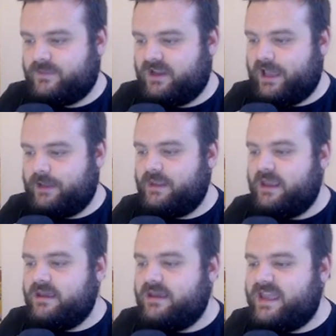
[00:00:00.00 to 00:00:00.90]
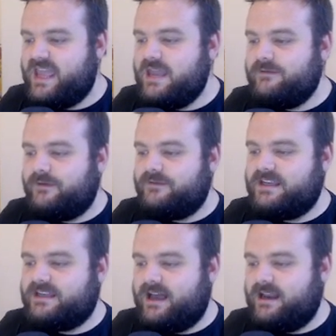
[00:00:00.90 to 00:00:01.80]
Okay, Eve of
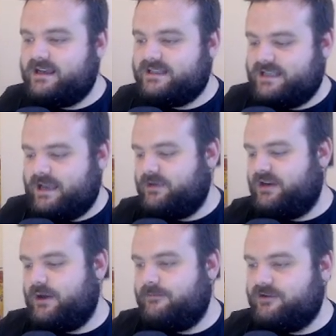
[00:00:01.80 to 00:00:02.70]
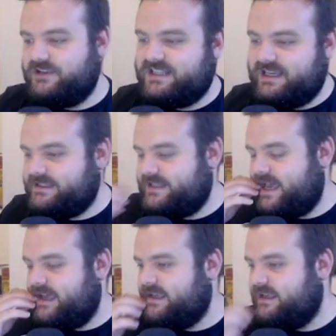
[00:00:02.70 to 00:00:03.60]
the Daleks, I'm going to go for a 6
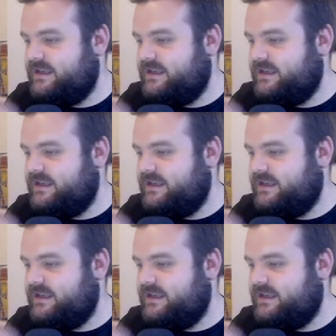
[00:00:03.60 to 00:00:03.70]
there.